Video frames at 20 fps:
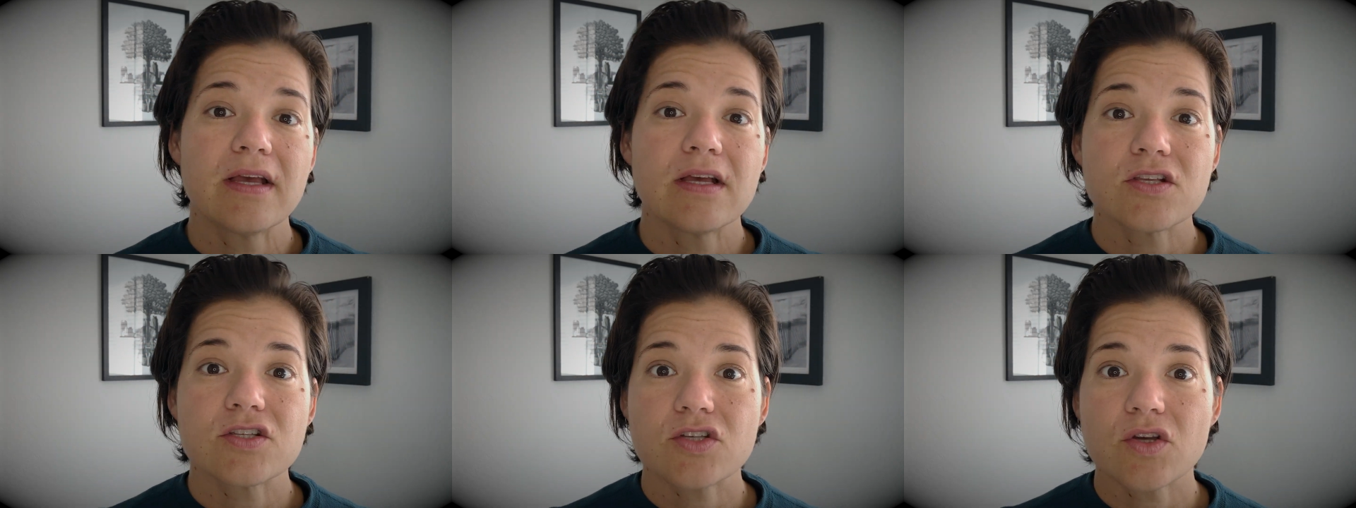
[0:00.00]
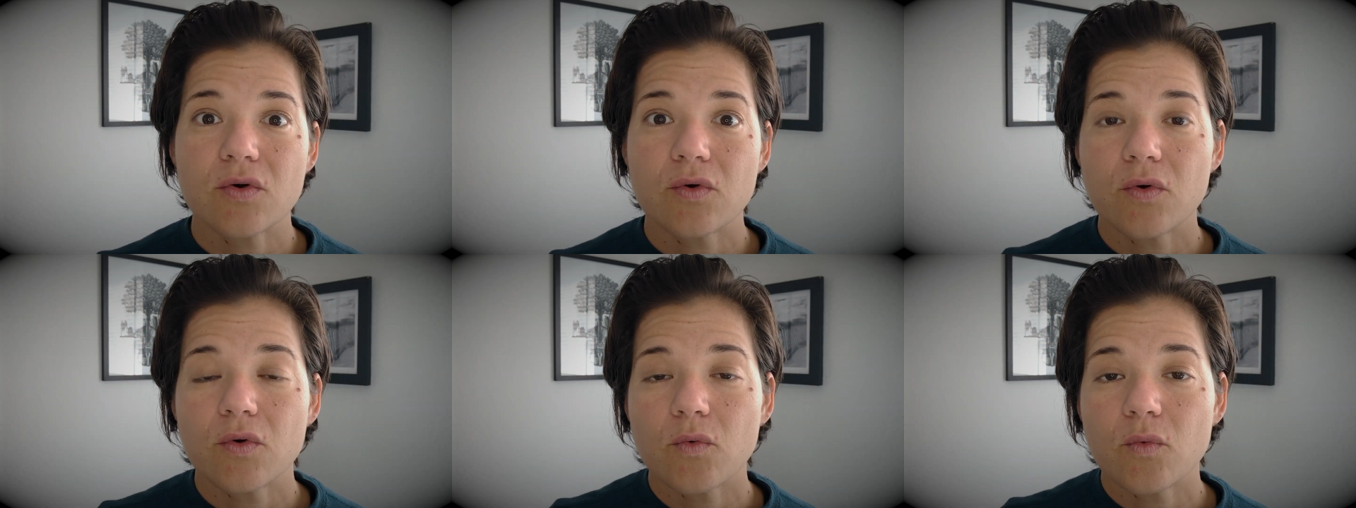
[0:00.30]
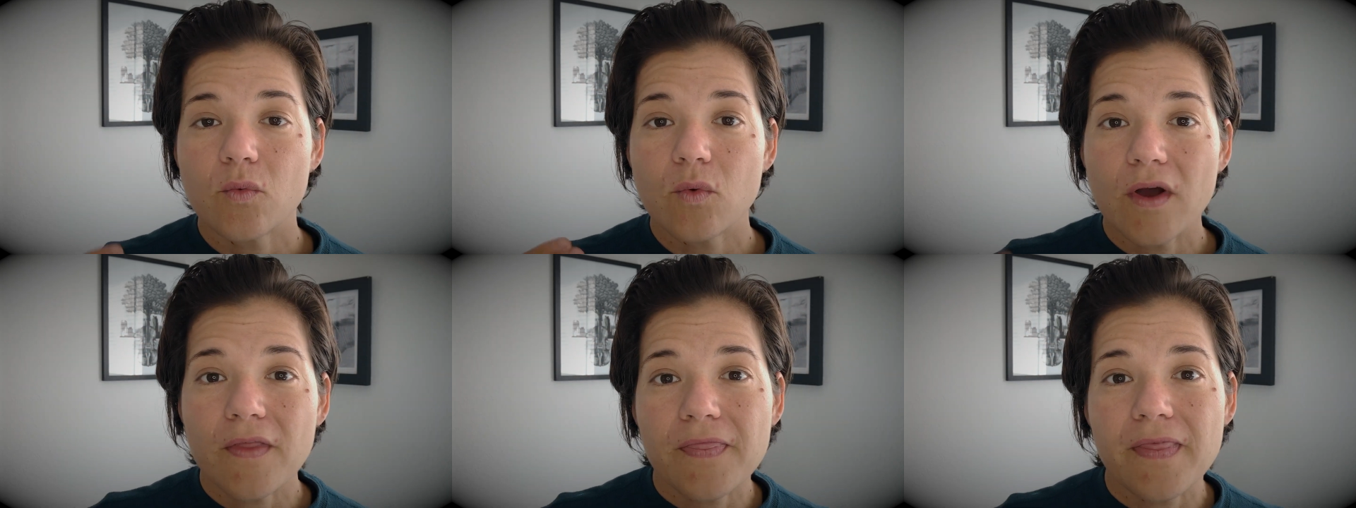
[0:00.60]
So
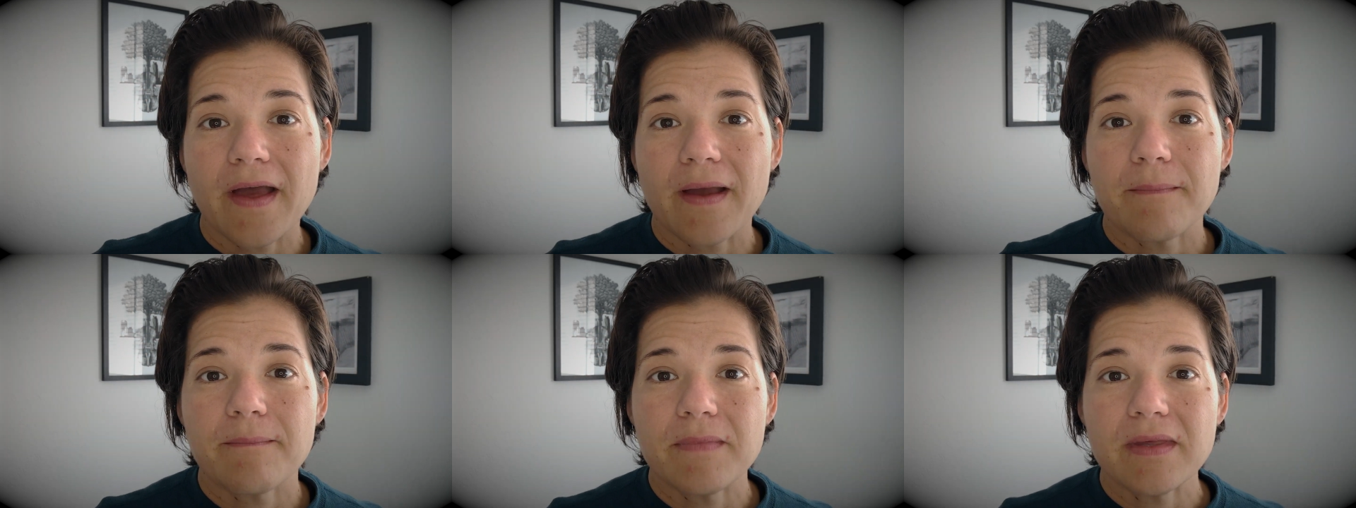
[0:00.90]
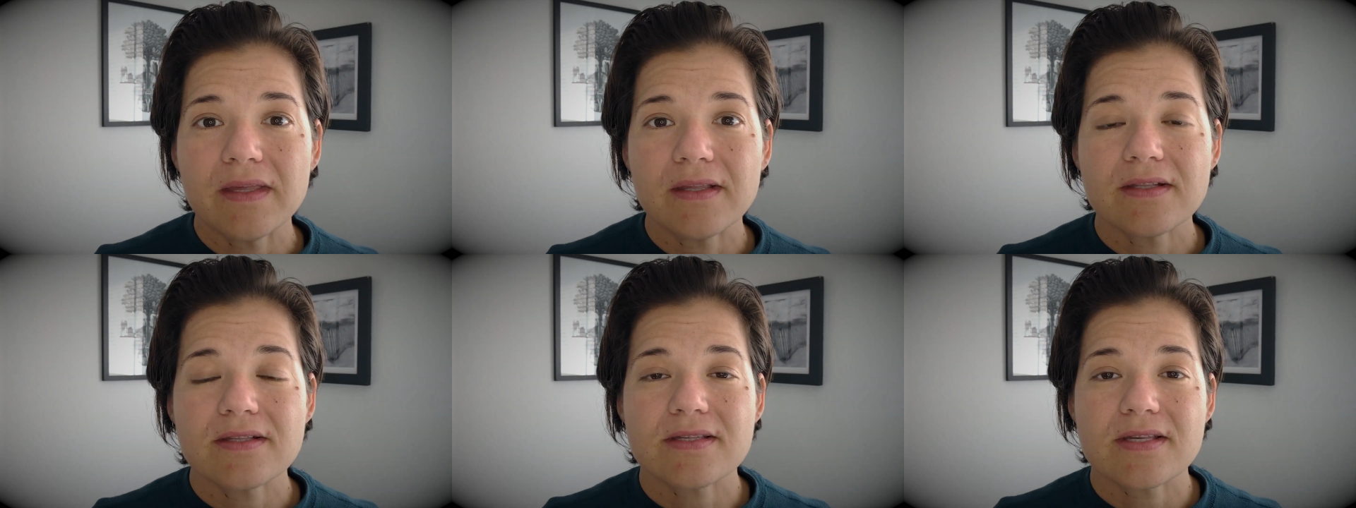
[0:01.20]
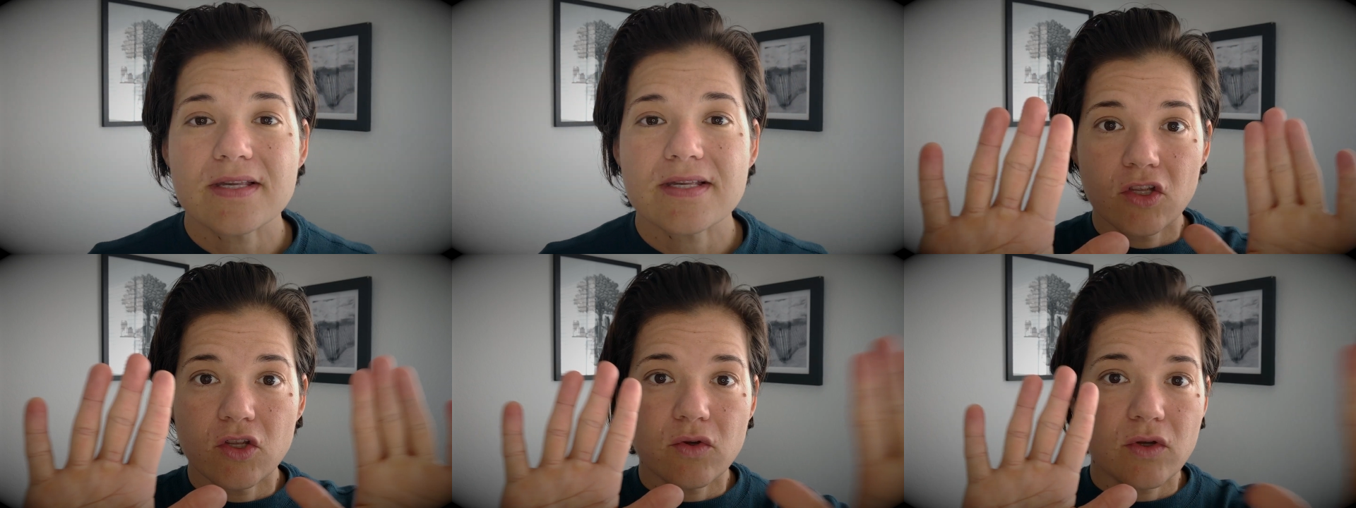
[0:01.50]
what that means
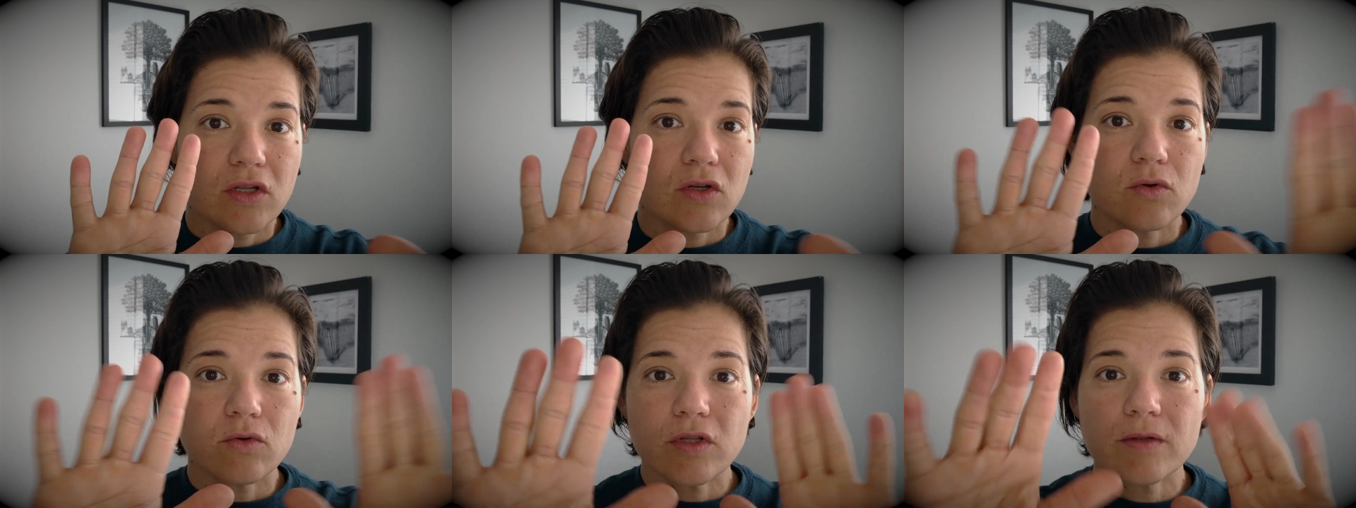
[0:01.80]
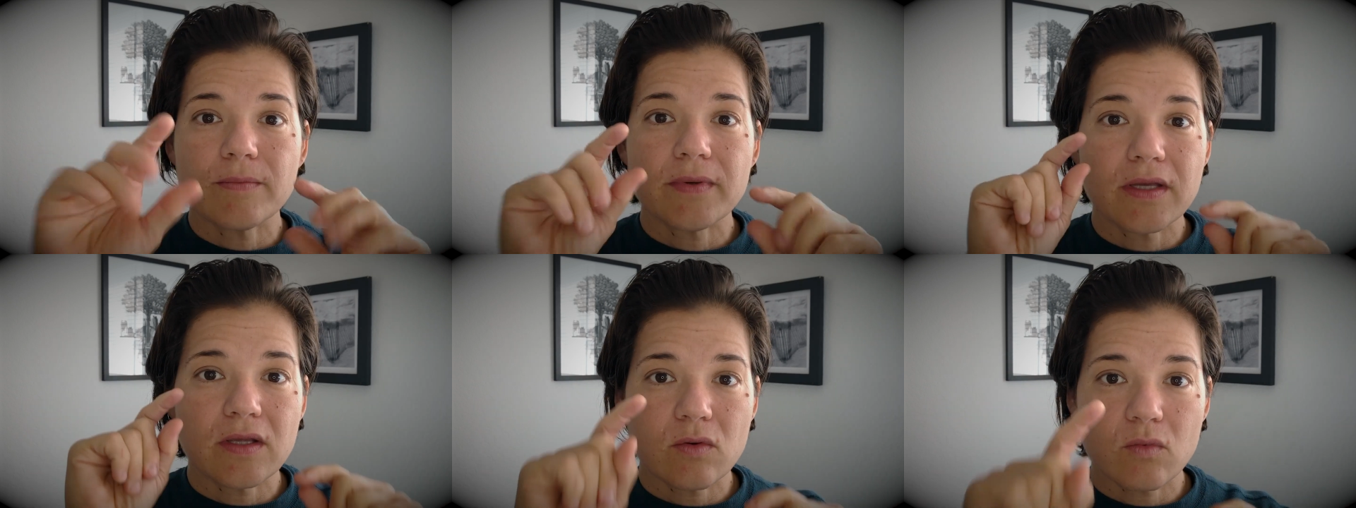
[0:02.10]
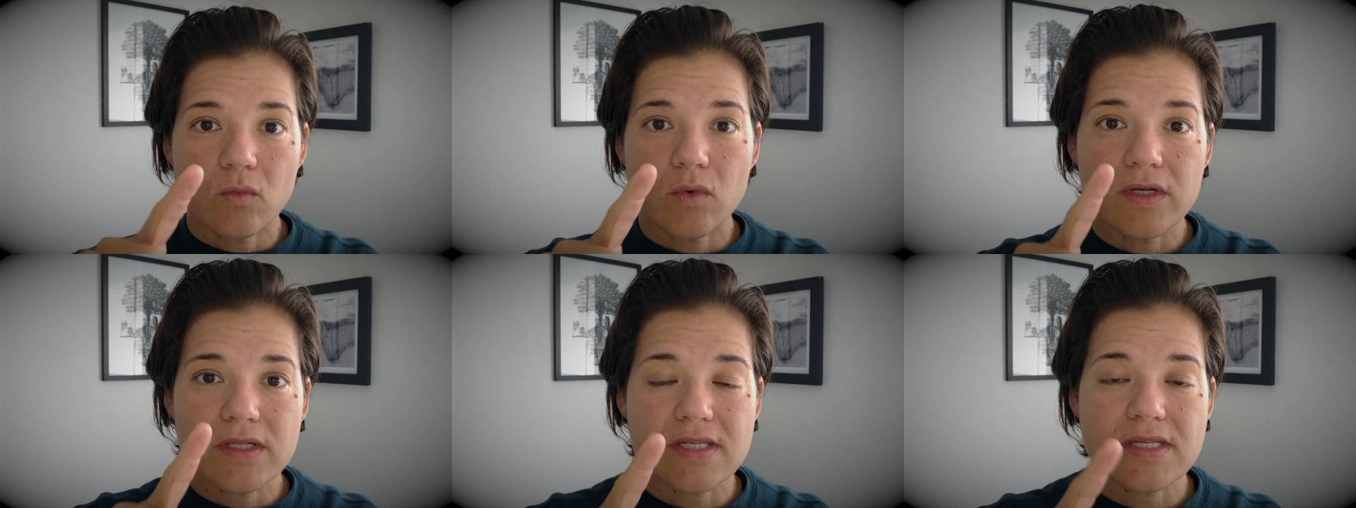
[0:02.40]
is you can only be in
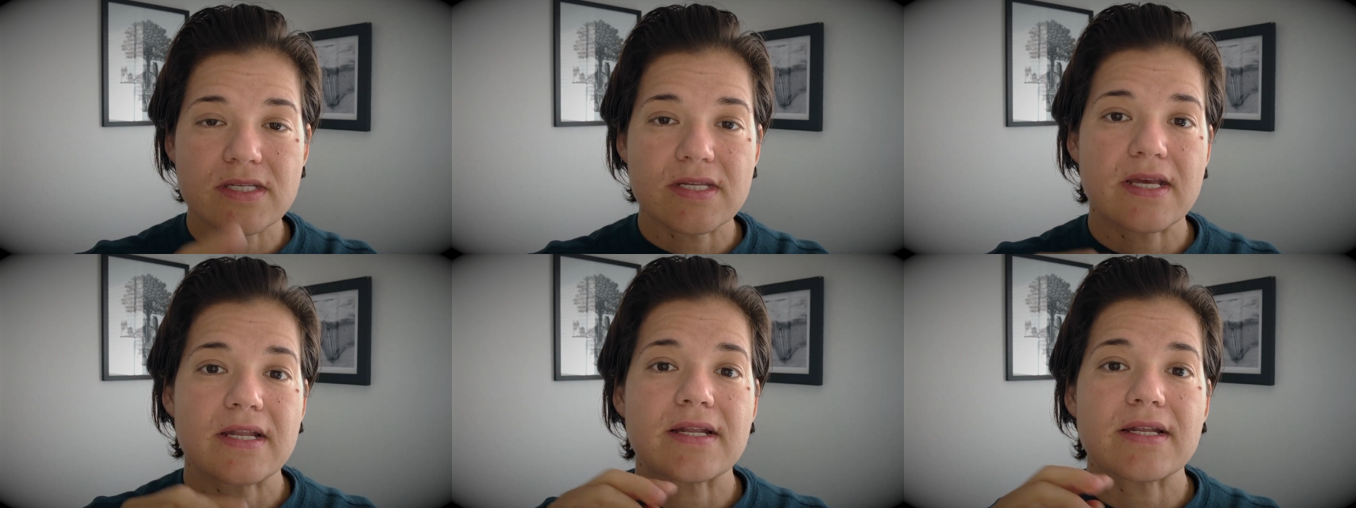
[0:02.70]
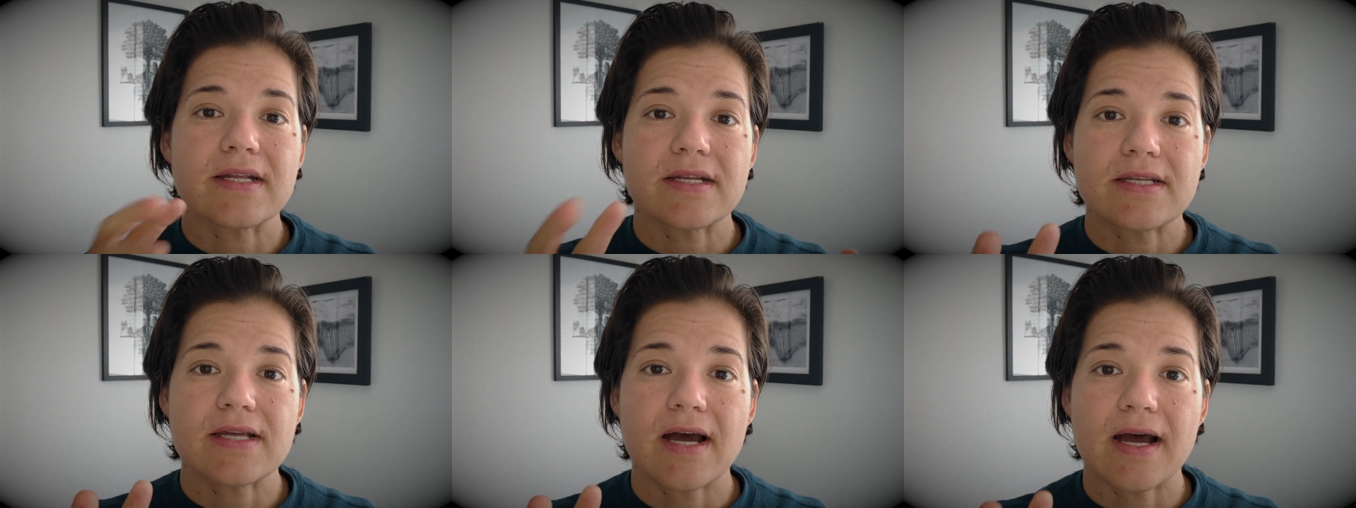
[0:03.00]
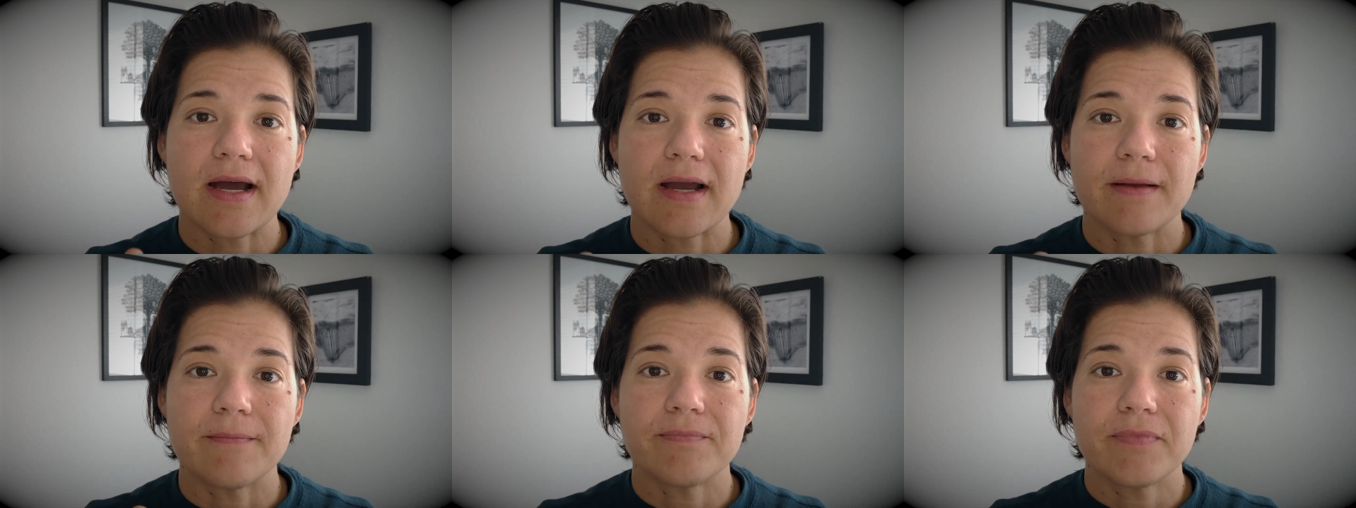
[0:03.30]
one state at a
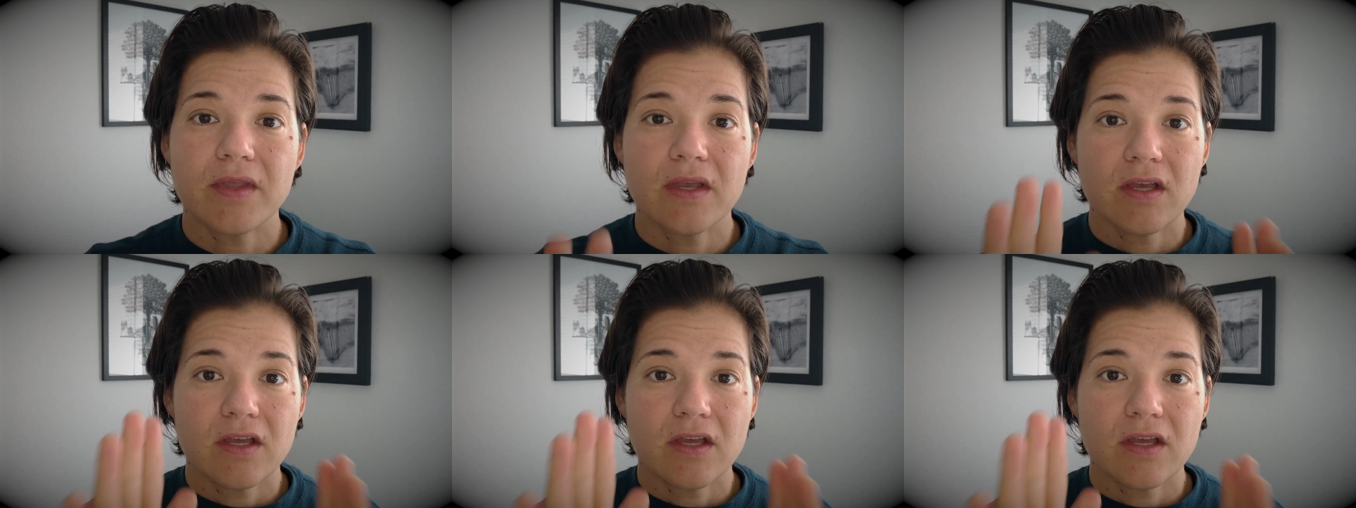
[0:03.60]
time.